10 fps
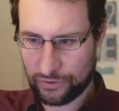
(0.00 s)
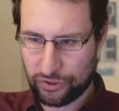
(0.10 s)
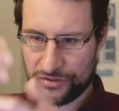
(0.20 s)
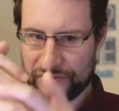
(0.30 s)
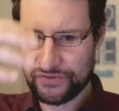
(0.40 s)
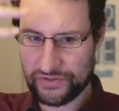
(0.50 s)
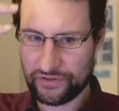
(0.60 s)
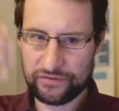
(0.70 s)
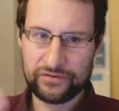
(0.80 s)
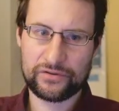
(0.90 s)

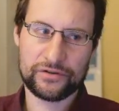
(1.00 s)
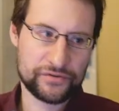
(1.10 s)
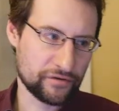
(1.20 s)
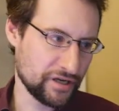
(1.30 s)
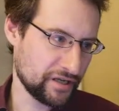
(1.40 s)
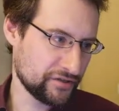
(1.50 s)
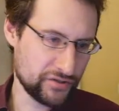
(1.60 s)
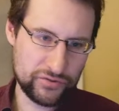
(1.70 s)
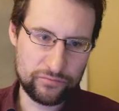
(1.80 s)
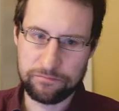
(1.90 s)
consistent source tree, and
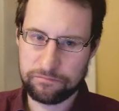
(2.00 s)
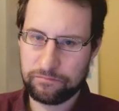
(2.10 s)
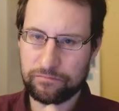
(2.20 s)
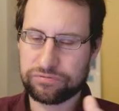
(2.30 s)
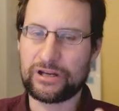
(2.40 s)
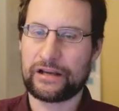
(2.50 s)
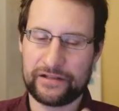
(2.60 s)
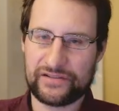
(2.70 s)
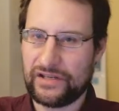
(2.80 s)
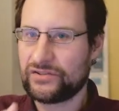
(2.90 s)
you like
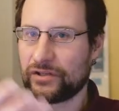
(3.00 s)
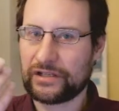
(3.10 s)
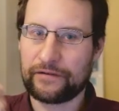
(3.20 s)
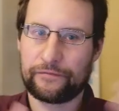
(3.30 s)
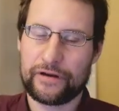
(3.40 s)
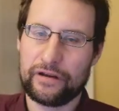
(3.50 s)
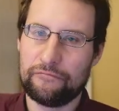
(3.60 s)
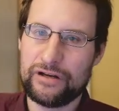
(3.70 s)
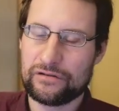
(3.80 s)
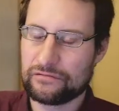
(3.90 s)
it's not like freaking
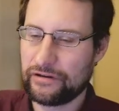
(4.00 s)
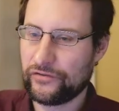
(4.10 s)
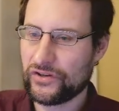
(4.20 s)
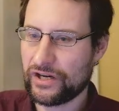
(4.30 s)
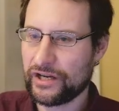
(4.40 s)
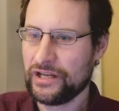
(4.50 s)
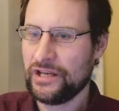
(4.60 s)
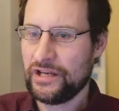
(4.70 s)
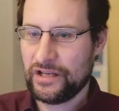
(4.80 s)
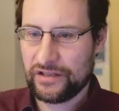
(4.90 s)
Windows or whatever. Right?
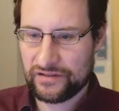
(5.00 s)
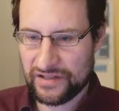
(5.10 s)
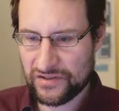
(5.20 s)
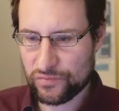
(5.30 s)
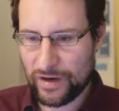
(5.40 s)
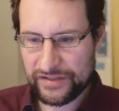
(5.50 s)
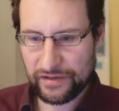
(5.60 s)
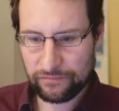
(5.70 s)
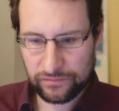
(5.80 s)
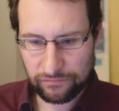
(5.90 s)
This is why they
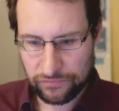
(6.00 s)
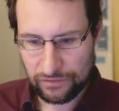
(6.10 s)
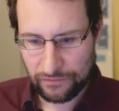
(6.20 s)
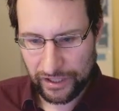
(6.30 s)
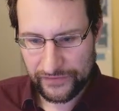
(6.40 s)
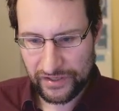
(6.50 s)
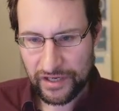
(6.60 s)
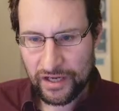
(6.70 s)
wouldn't want to have that.